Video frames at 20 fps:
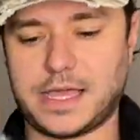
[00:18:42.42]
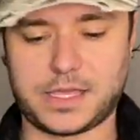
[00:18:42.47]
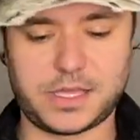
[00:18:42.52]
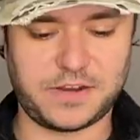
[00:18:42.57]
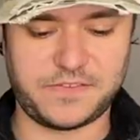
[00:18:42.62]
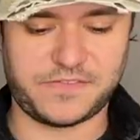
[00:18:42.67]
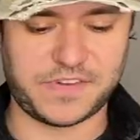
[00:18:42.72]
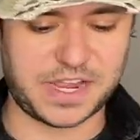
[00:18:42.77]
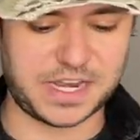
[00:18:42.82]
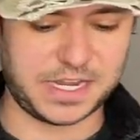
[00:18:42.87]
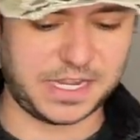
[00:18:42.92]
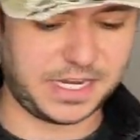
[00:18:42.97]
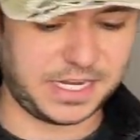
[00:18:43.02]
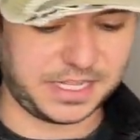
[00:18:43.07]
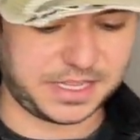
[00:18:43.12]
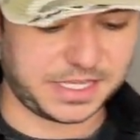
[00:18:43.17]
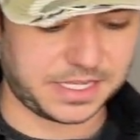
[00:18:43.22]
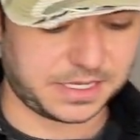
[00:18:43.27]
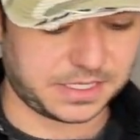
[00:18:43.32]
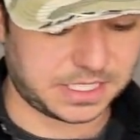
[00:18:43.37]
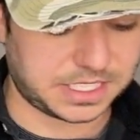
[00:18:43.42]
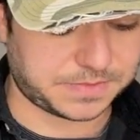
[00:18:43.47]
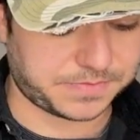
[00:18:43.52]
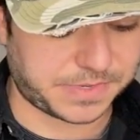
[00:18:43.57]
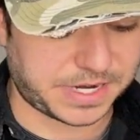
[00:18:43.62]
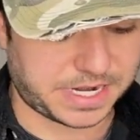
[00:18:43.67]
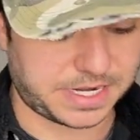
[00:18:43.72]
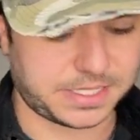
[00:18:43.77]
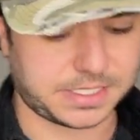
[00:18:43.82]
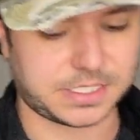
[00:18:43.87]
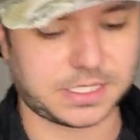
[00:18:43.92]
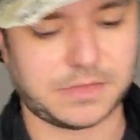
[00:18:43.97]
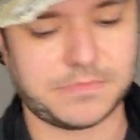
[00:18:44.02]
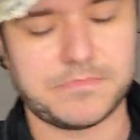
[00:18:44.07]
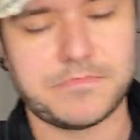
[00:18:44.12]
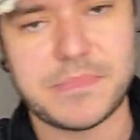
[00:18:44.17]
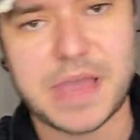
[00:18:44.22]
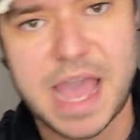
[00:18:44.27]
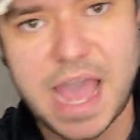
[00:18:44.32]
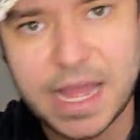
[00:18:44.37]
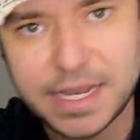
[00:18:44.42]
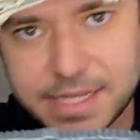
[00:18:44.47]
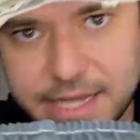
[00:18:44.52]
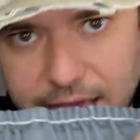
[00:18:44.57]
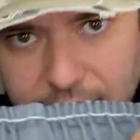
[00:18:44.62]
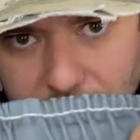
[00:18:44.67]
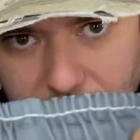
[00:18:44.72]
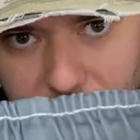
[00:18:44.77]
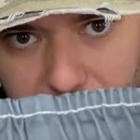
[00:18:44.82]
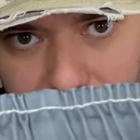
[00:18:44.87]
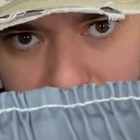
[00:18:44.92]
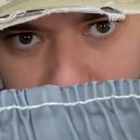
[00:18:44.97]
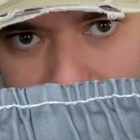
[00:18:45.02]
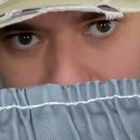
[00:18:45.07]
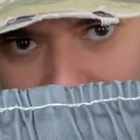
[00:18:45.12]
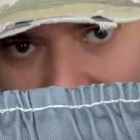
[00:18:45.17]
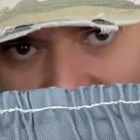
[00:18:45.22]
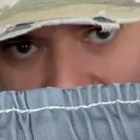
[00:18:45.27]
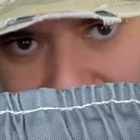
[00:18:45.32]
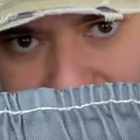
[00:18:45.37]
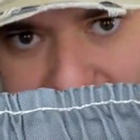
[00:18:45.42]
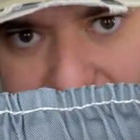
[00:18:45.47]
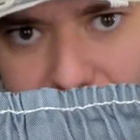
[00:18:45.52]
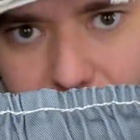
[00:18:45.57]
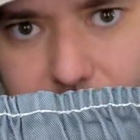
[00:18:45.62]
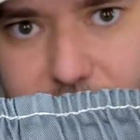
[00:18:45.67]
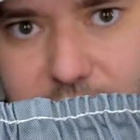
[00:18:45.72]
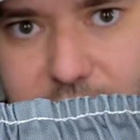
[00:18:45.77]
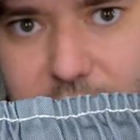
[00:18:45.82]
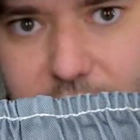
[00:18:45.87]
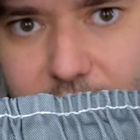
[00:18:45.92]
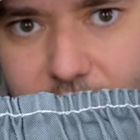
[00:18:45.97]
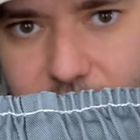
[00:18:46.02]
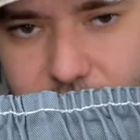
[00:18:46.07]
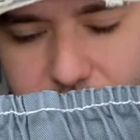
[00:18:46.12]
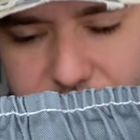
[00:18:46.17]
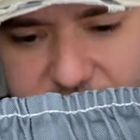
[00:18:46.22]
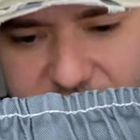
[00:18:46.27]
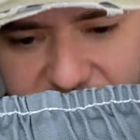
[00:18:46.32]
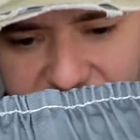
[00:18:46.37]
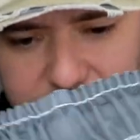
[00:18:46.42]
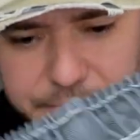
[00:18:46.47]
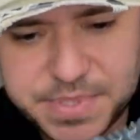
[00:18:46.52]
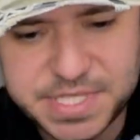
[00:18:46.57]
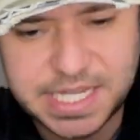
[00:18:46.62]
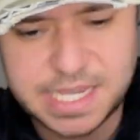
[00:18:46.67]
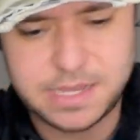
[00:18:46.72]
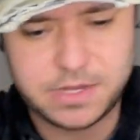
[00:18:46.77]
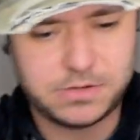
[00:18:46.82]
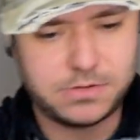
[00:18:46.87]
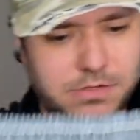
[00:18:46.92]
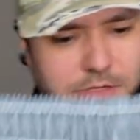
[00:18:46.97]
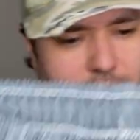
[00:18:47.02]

couldn't find anything on this brand. It's called Mad Cat or Mad Cows from Cape Town.